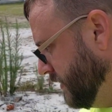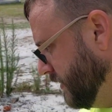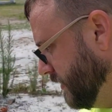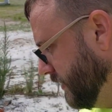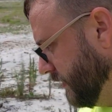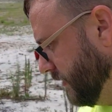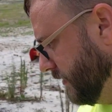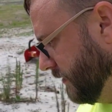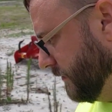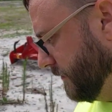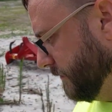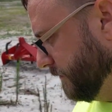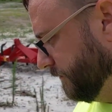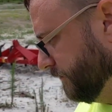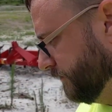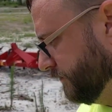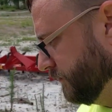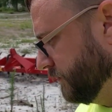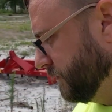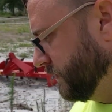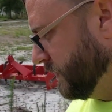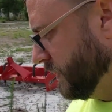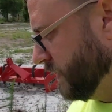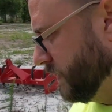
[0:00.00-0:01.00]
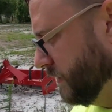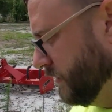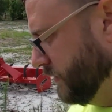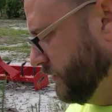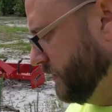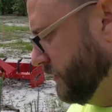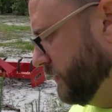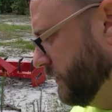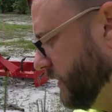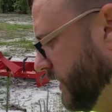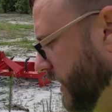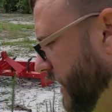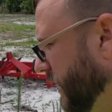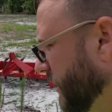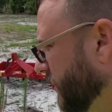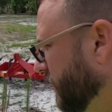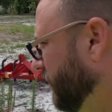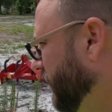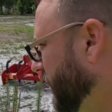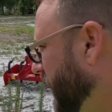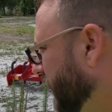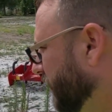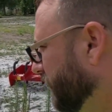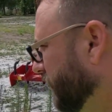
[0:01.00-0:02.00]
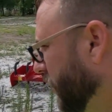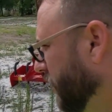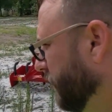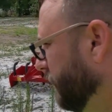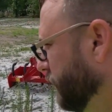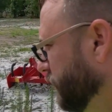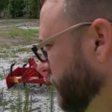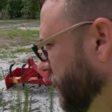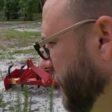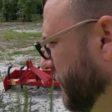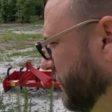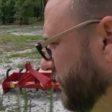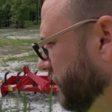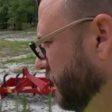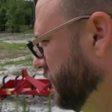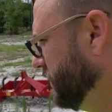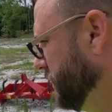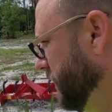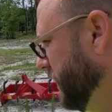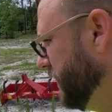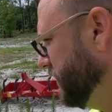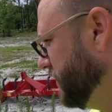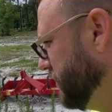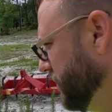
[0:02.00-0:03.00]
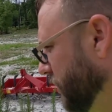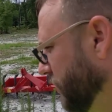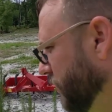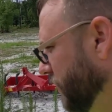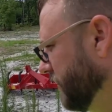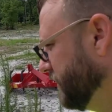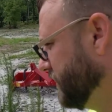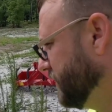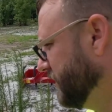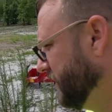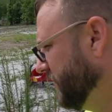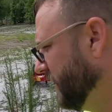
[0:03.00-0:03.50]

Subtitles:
how good of a tractor it's been to us.